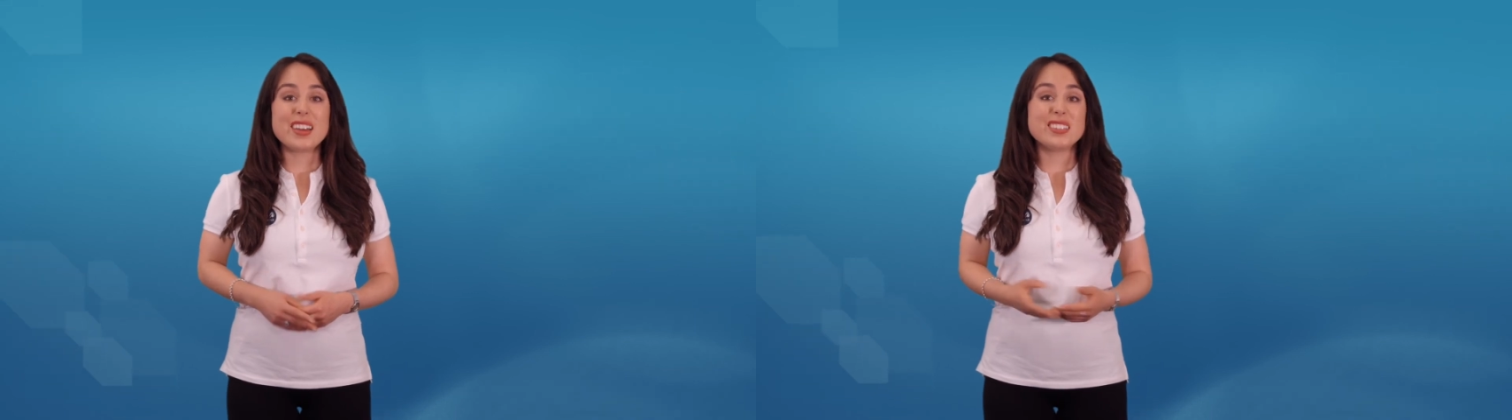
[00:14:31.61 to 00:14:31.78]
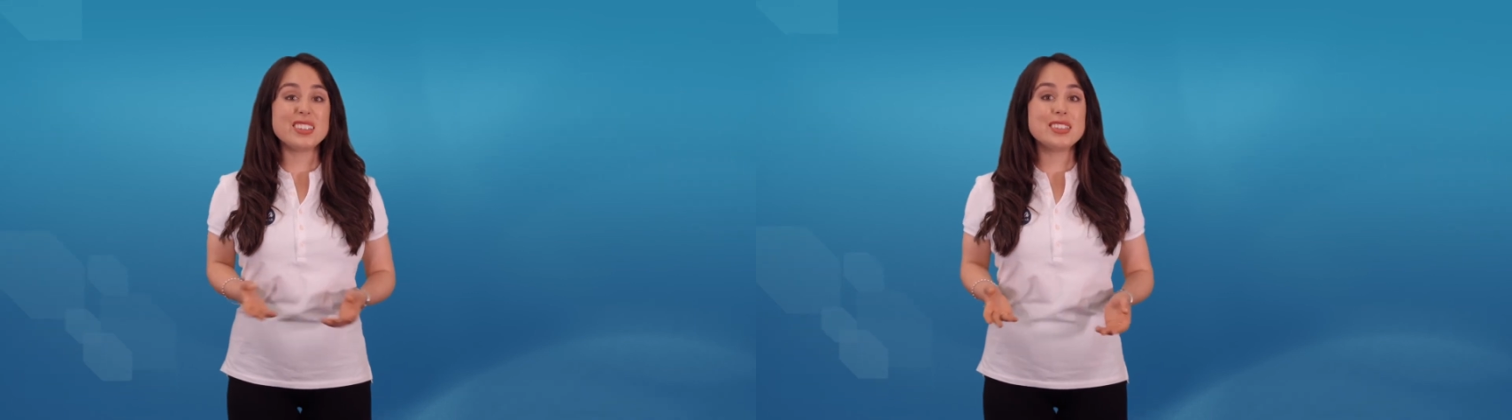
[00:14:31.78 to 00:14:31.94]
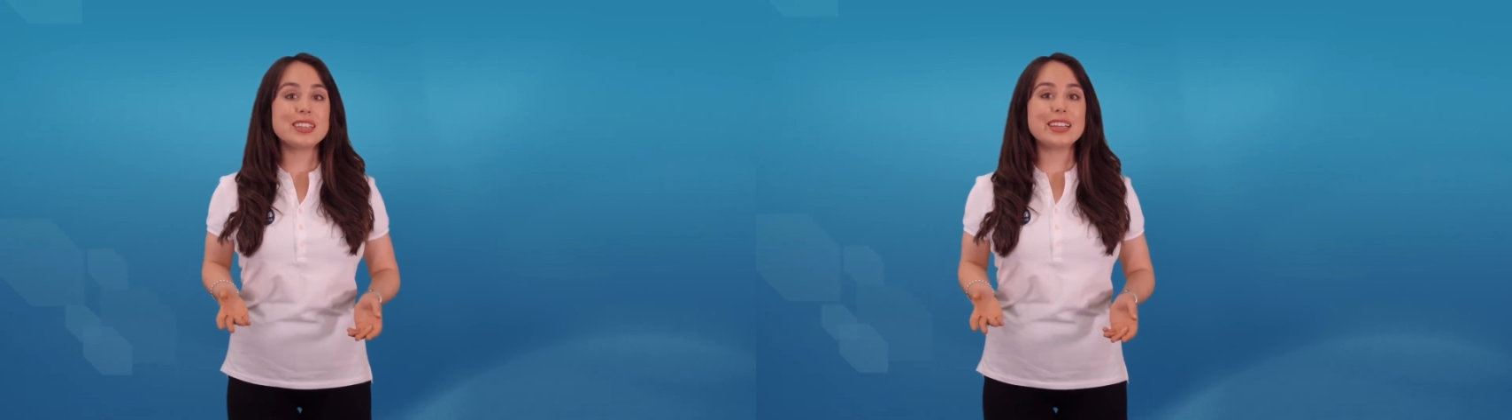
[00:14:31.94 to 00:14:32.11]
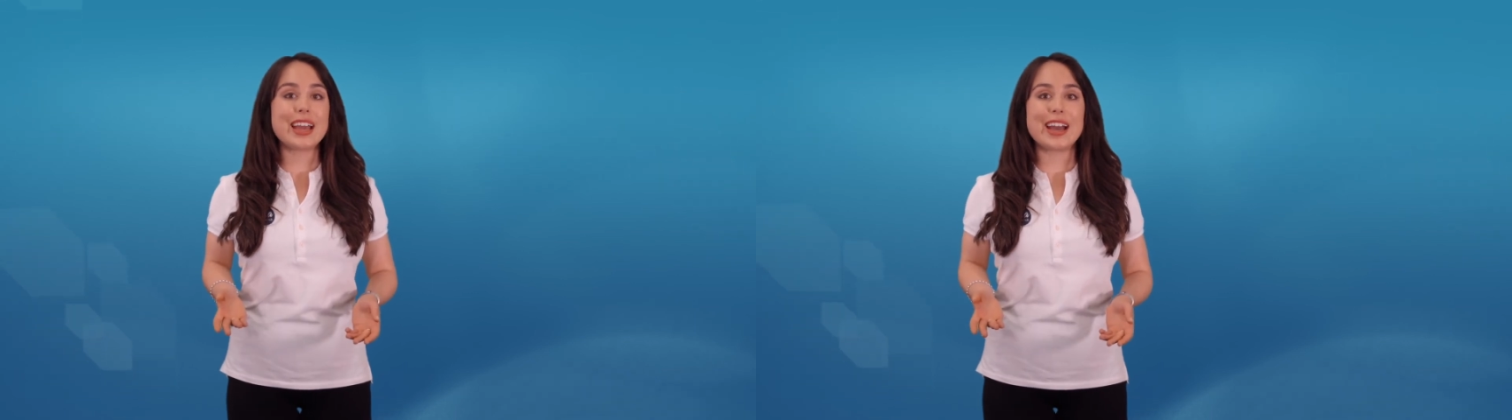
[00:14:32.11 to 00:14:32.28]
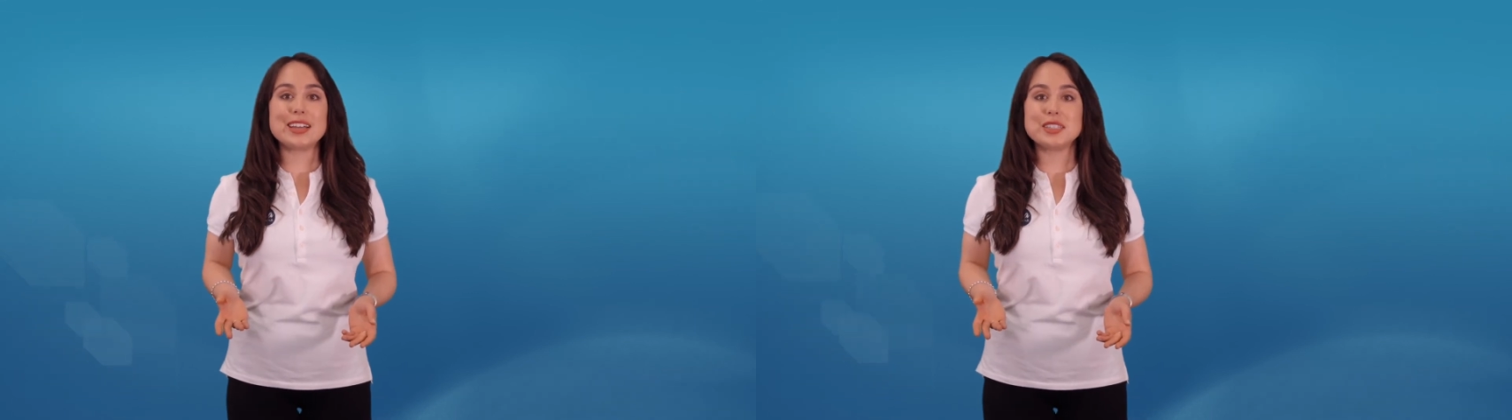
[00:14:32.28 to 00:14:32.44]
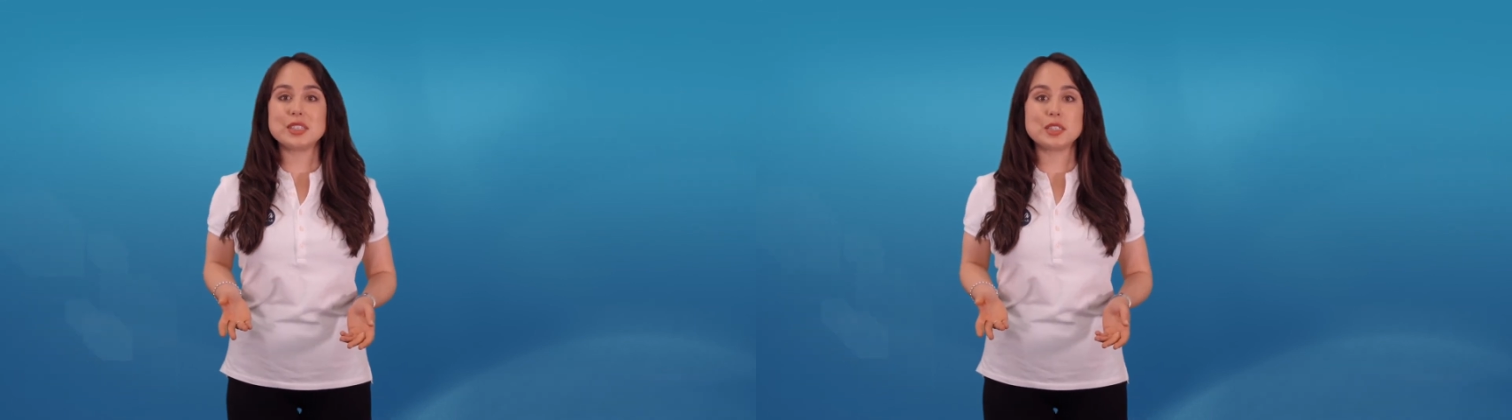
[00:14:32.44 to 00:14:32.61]
This is in
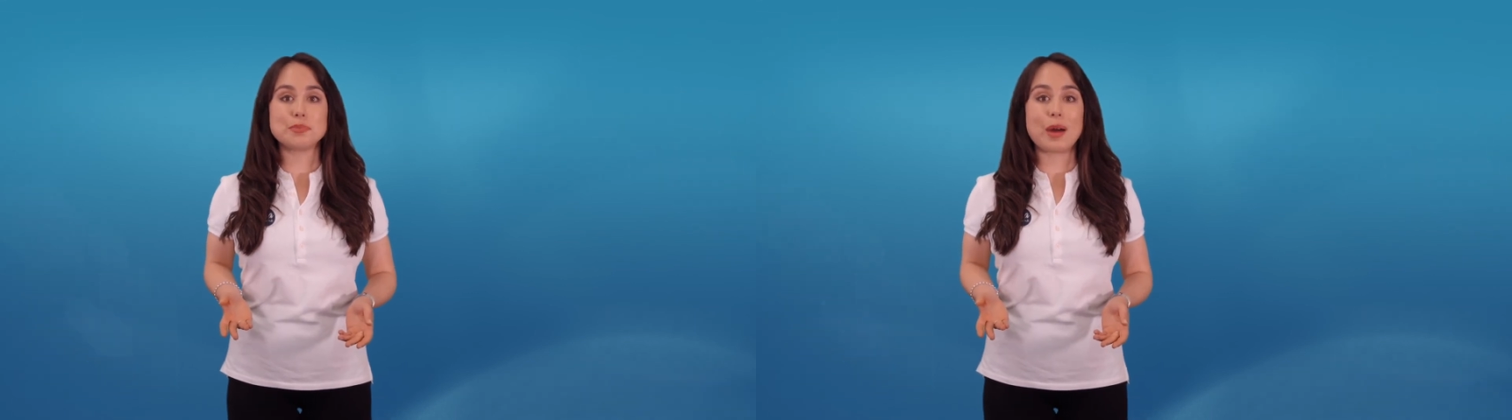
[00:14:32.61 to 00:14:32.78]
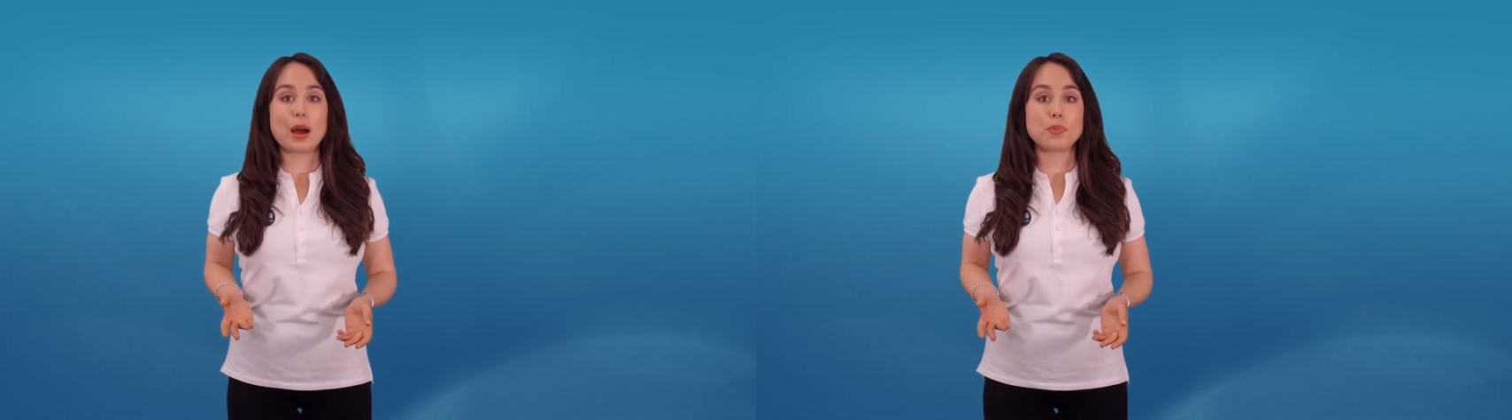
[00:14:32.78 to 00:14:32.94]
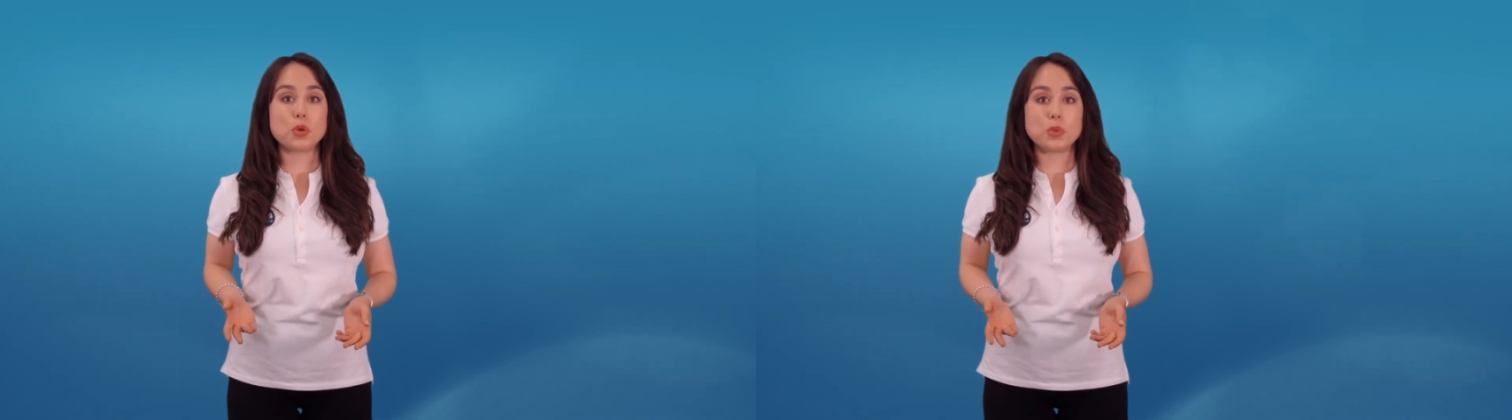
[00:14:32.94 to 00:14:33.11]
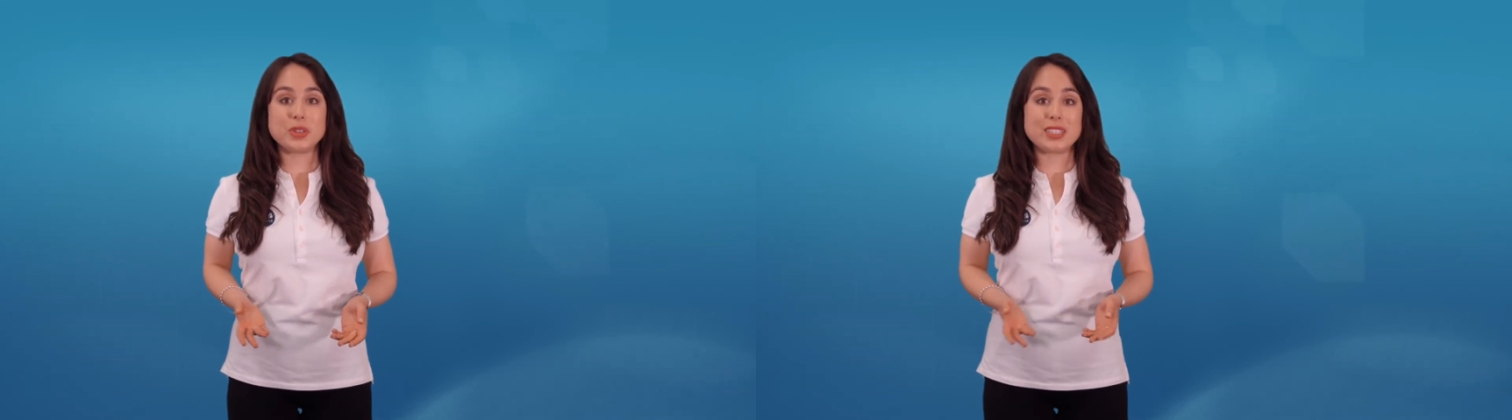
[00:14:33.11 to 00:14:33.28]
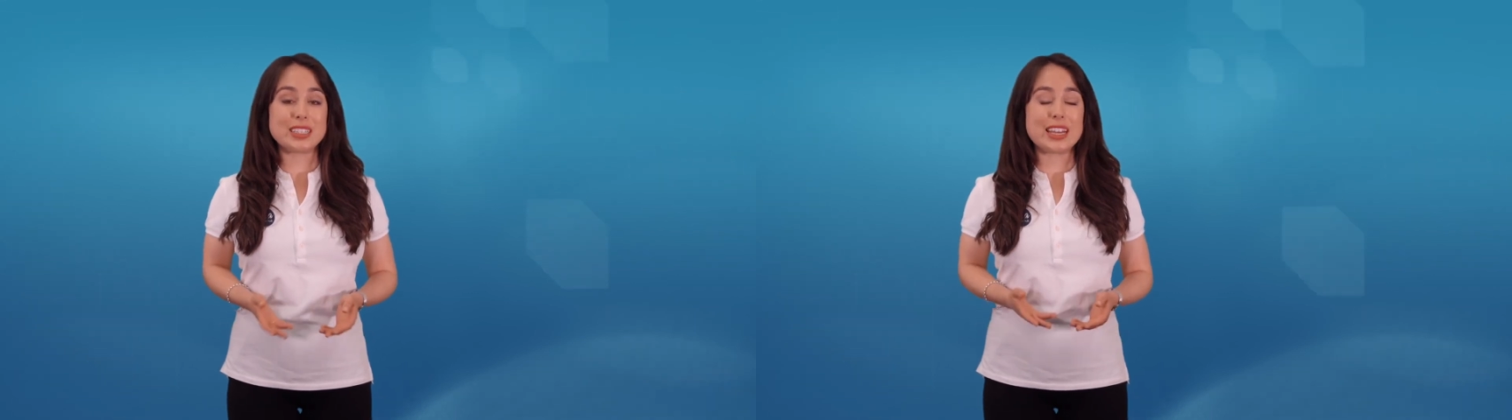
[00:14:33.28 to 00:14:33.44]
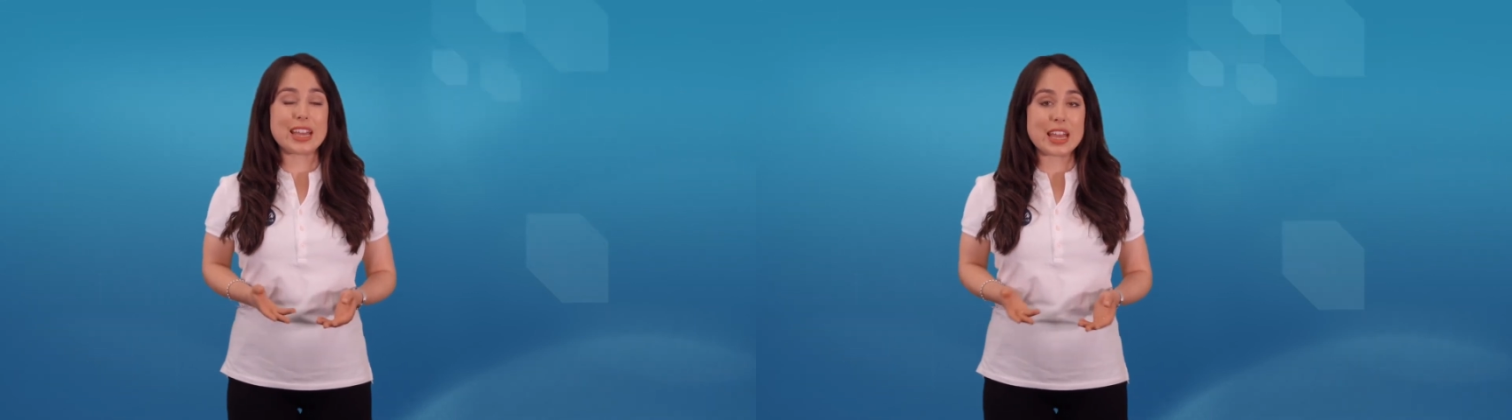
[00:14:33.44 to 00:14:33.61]
case the spa pool was to